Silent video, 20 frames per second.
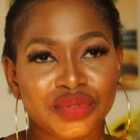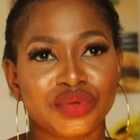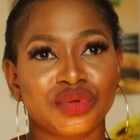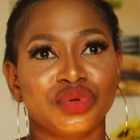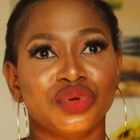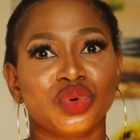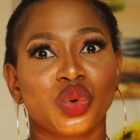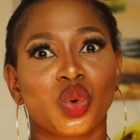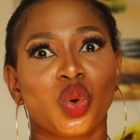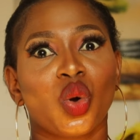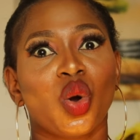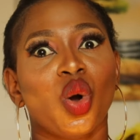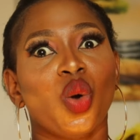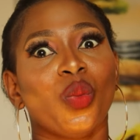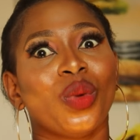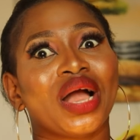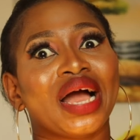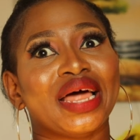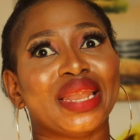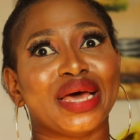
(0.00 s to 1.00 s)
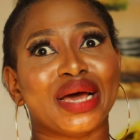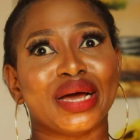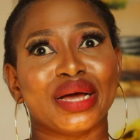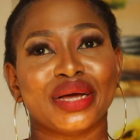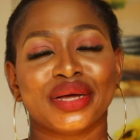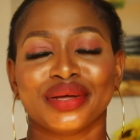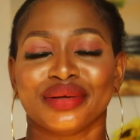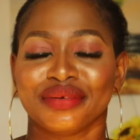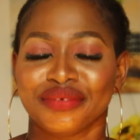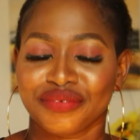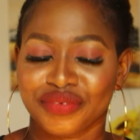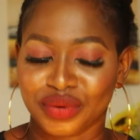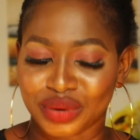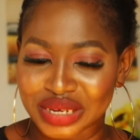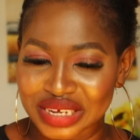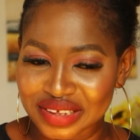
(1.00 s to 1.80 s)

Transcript: you come Ghana, for